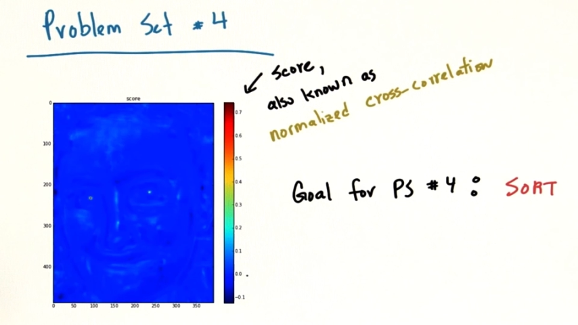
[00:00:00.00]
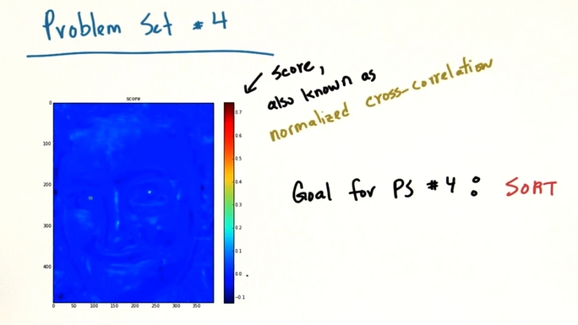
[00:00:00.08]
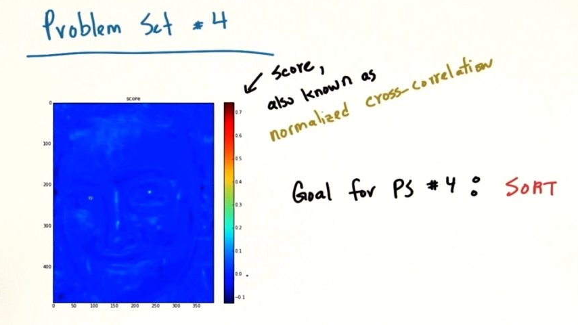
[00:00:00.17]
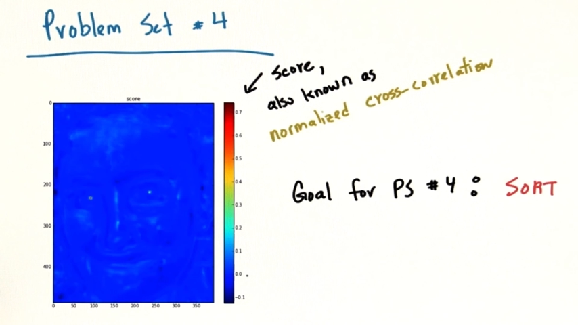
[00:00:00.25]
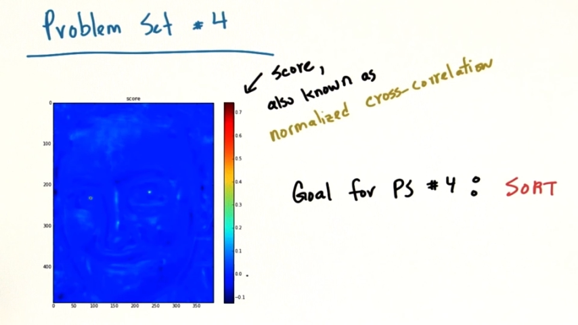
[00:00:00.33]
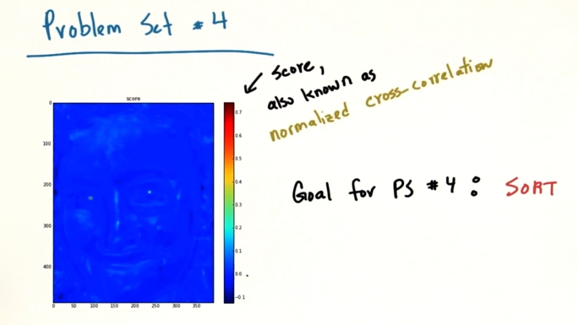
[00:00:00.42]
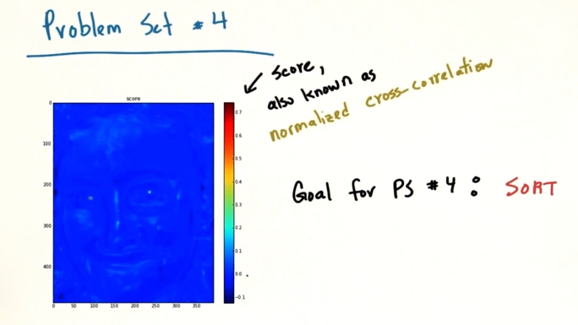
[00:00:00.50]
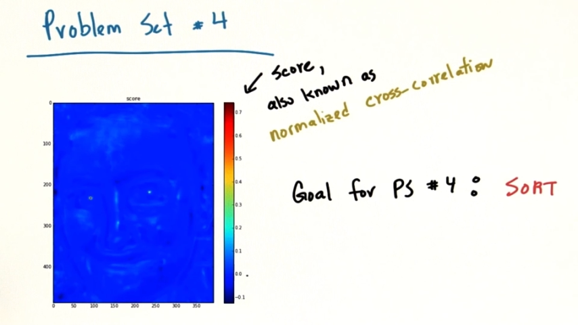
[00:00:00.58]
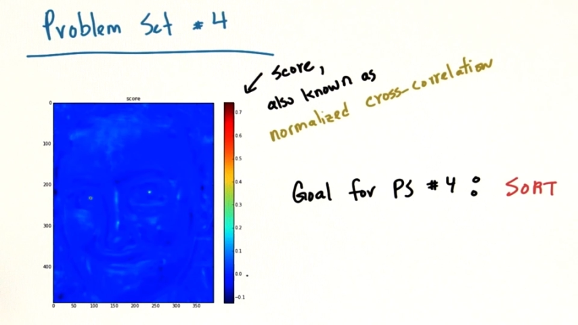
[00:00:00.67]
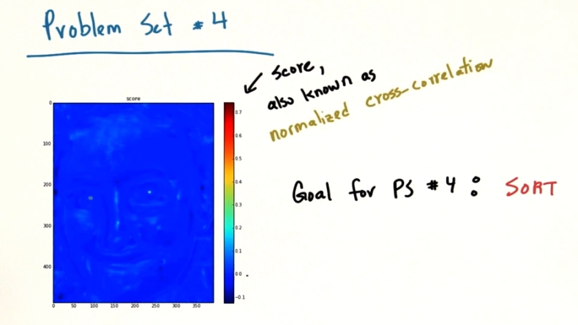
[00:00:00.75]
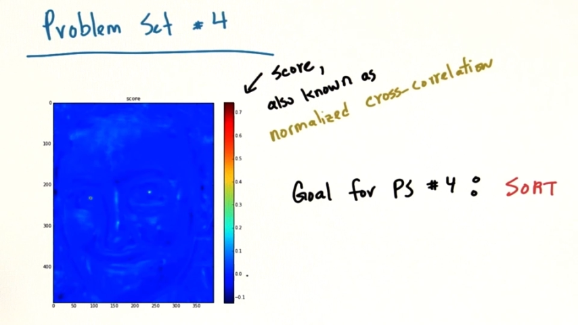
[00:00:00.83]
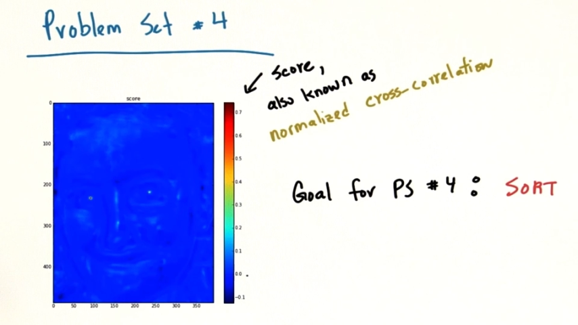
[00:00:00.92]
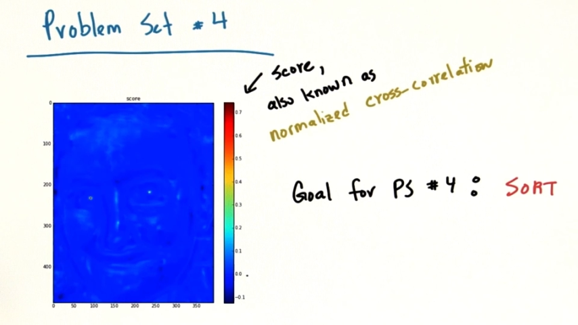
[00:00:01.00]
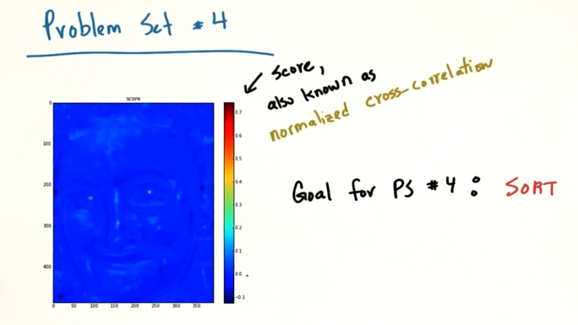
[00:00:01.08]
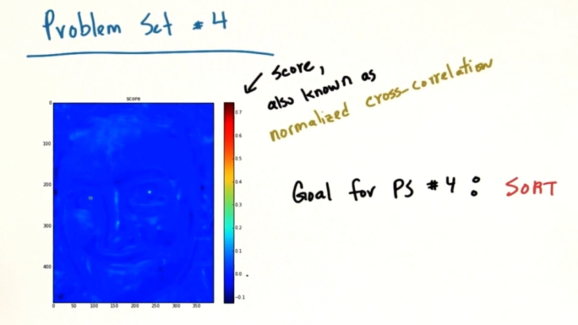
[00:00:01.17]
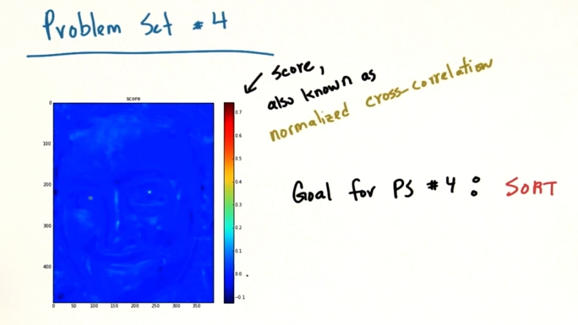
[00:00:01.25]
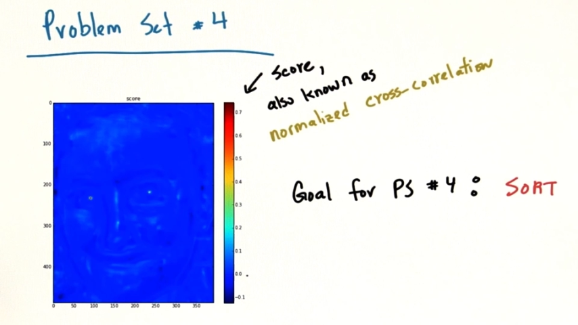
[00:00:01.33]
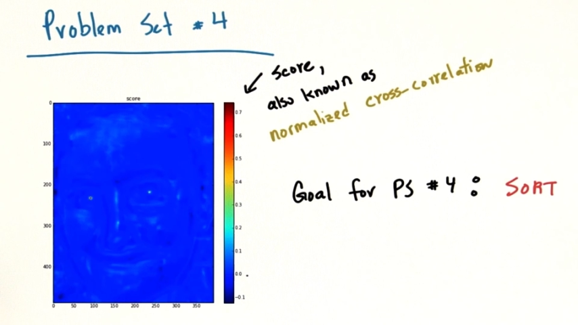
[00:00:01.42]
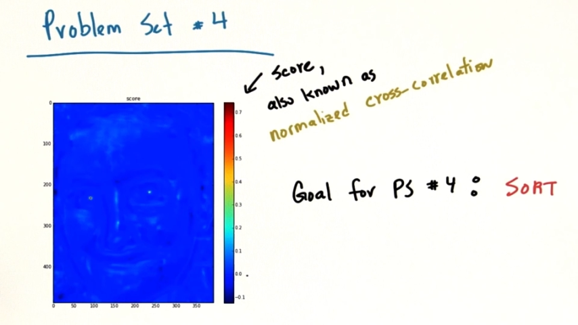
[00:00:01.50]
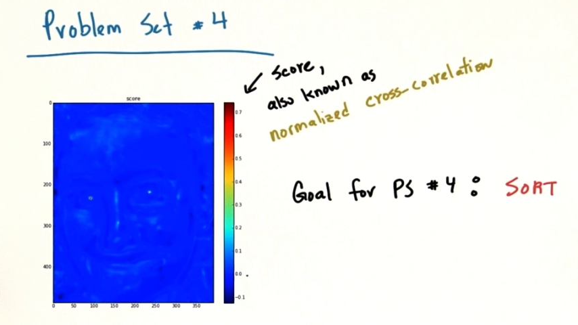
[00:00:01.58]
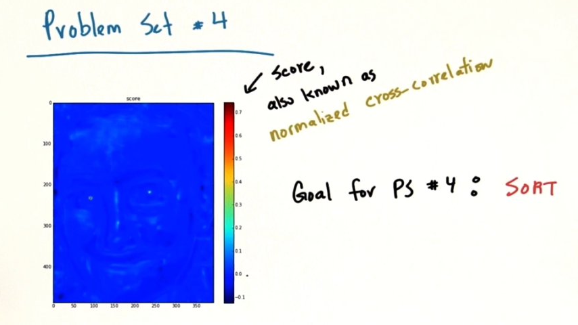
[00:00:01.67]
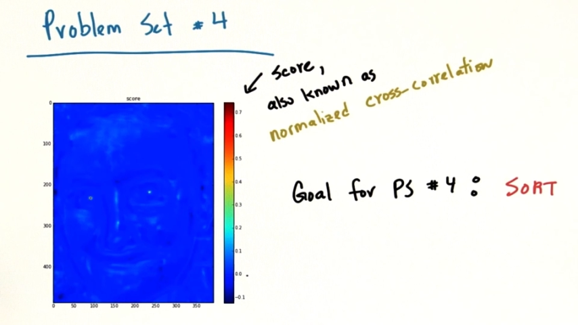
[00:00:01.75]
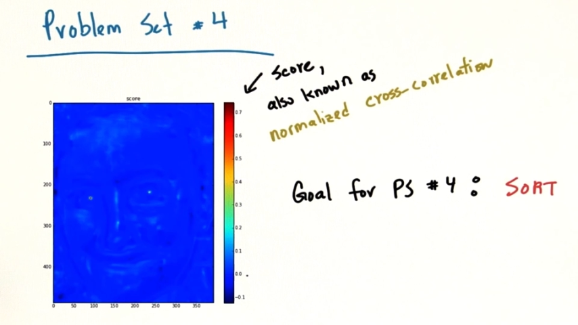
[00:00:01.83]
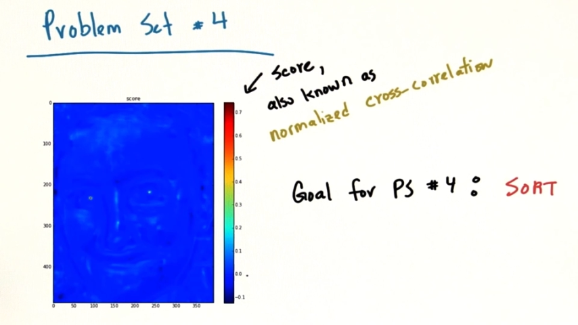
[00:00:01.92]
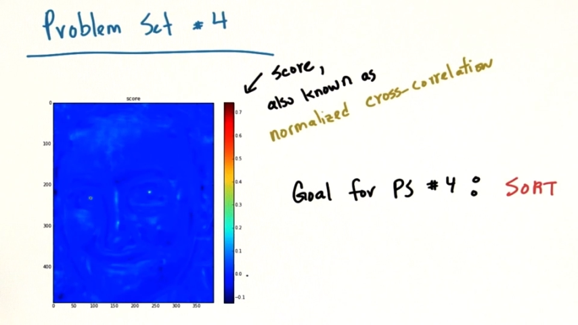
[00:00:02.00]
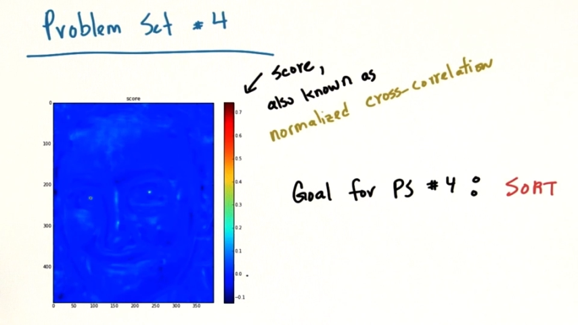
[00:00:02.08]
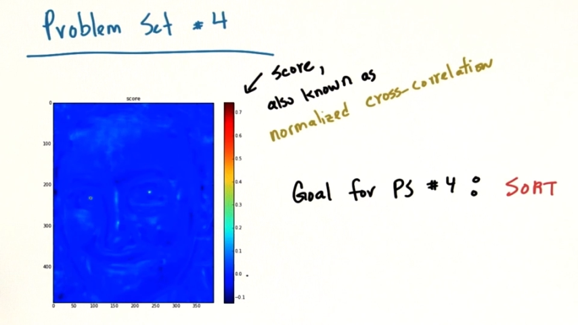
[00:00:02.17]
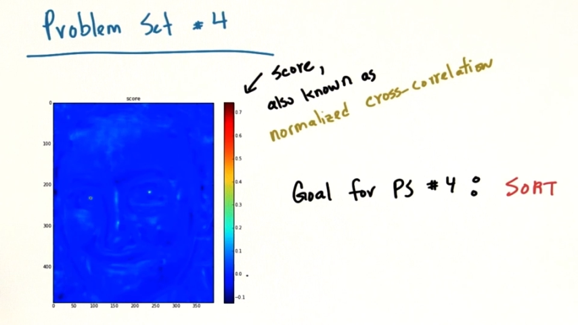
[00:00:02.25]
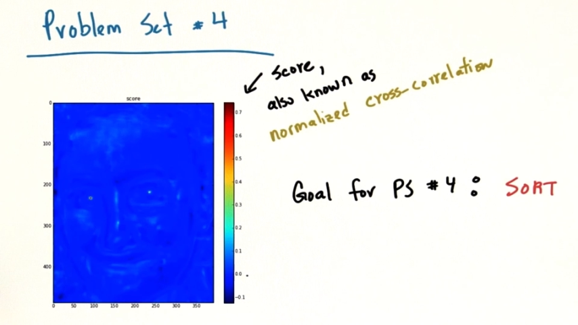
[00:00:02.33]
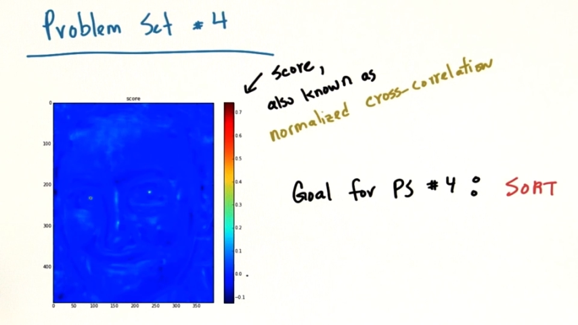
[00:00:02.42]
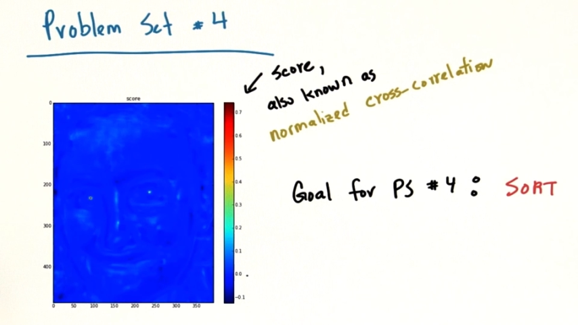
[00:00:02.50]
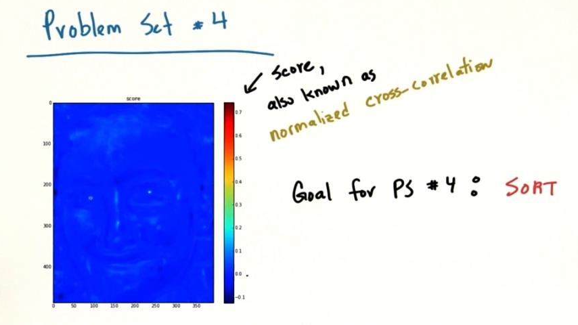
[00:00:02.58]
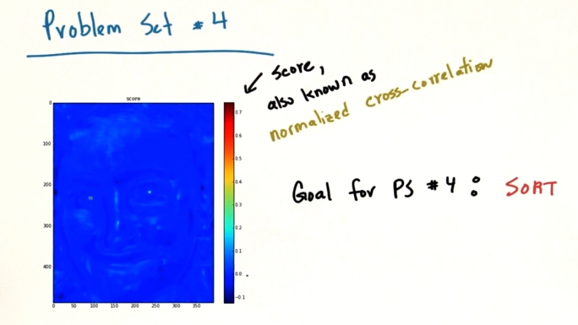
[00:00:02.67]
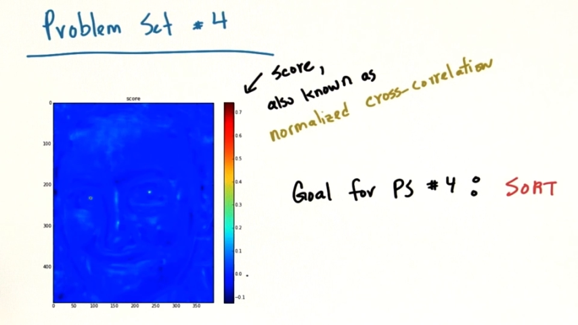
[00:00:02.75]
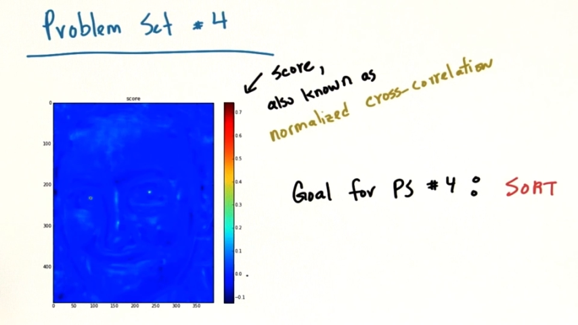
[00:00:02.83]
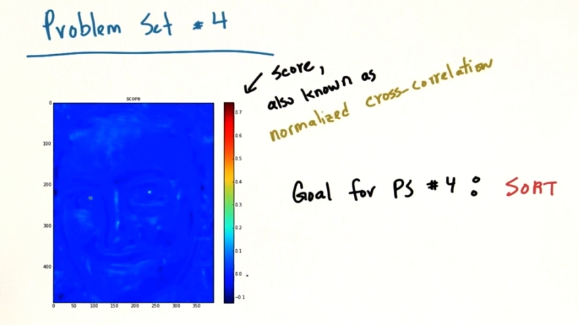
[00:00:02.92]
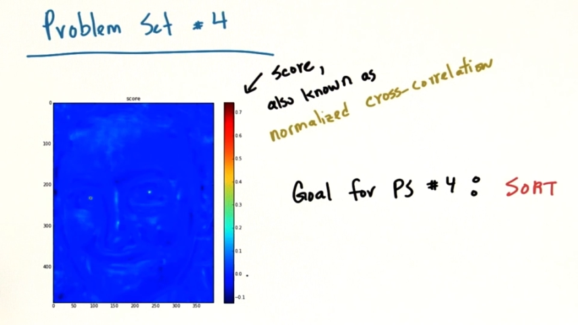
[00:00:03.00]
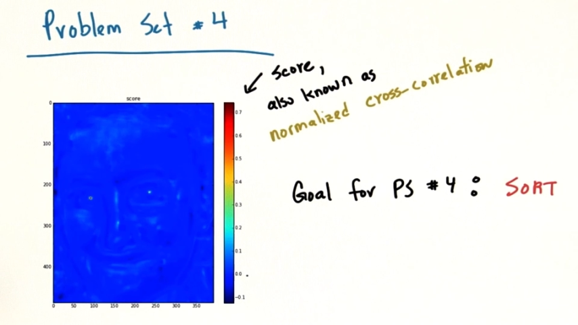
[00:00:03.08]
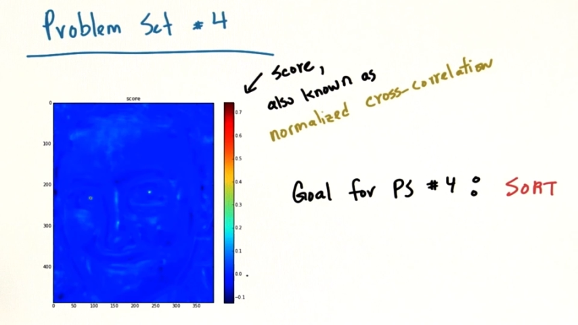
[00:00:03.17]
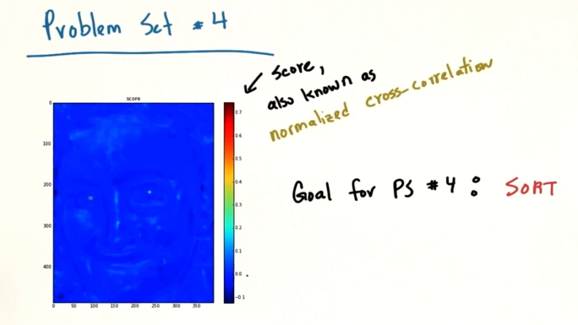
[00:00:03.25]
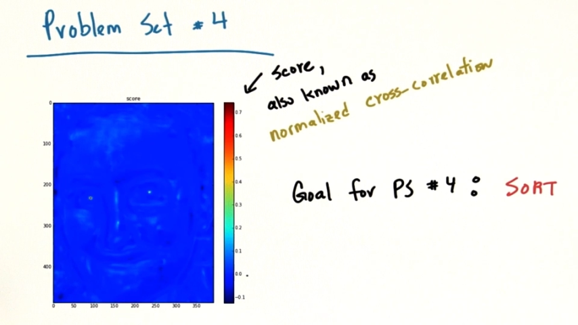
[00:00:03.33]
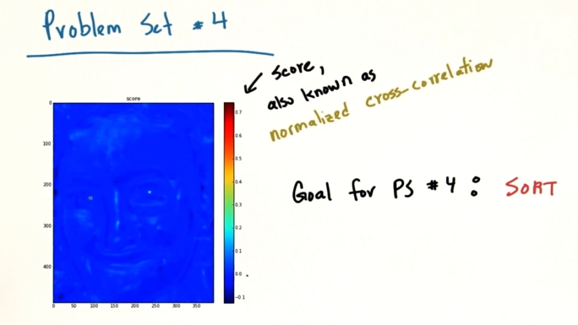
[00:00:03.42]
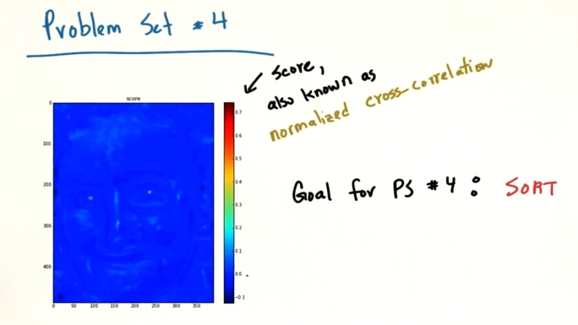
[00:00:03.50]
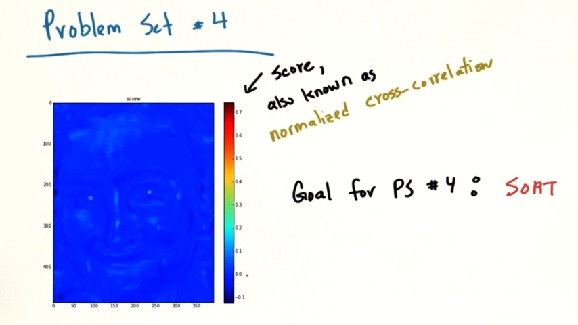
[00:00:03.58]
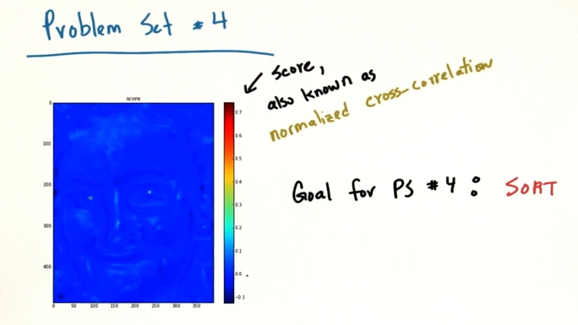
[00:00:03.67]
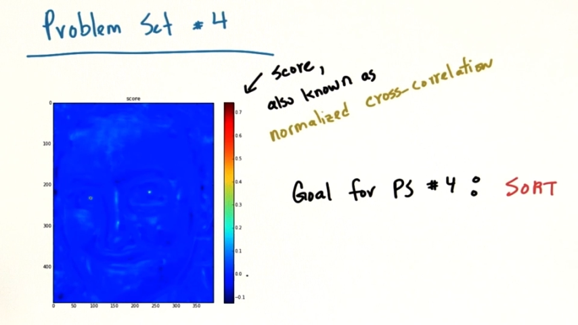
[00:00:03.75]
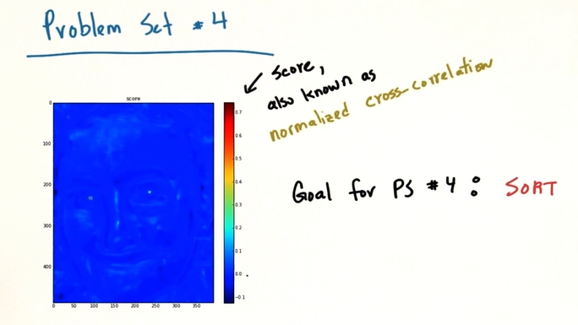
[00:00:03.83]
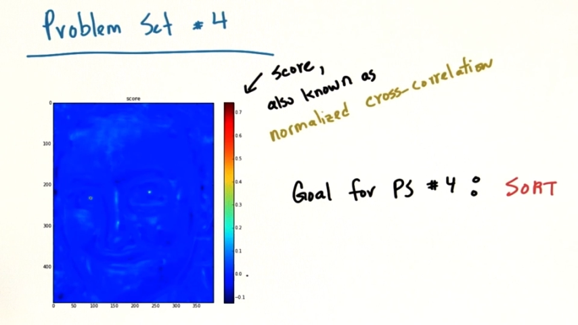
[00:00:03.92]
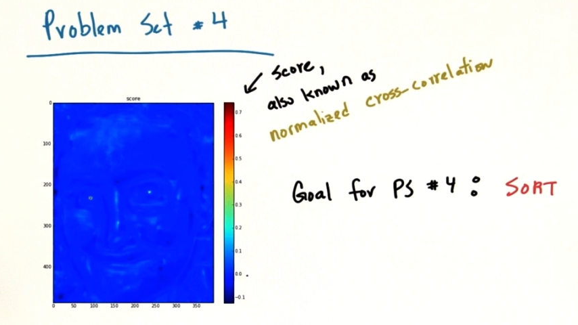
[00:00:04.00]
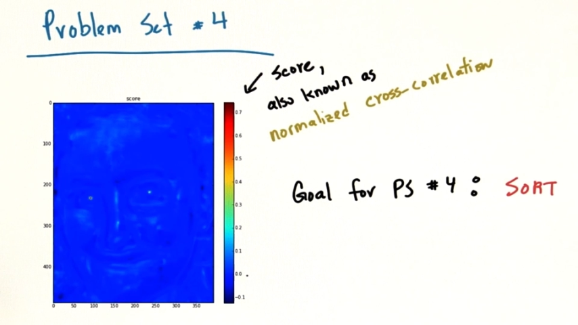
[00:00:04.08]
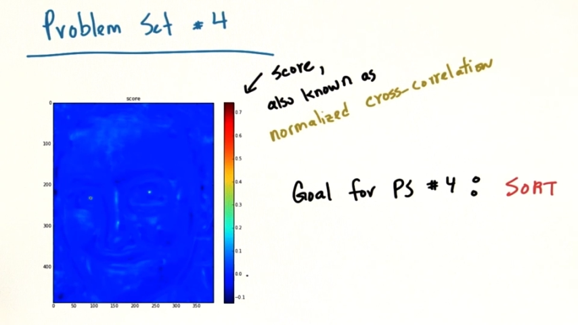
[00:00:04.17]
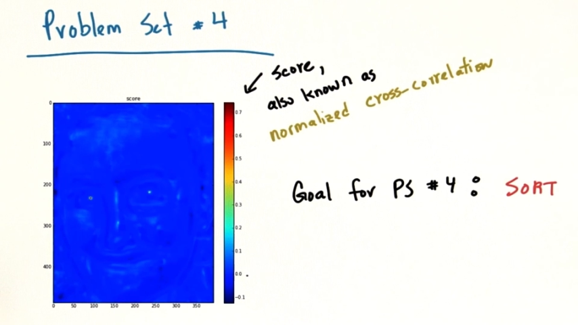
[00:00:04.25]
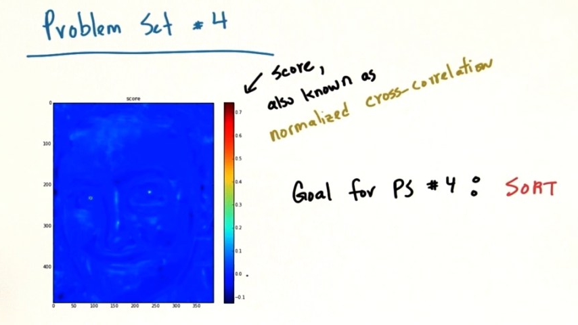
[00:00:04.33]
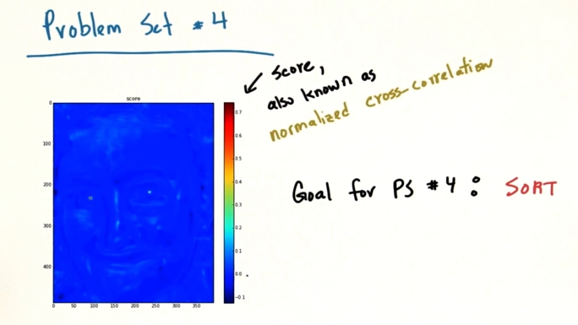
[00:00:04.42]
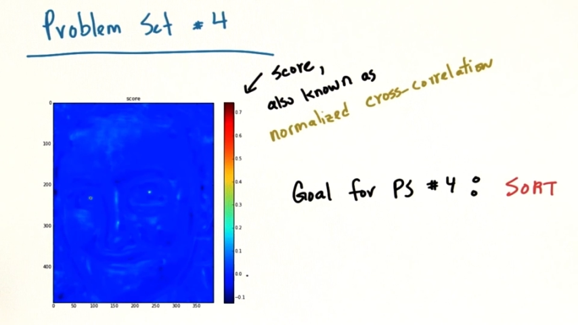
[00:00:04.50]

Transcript: Nobody's mouth can be seen.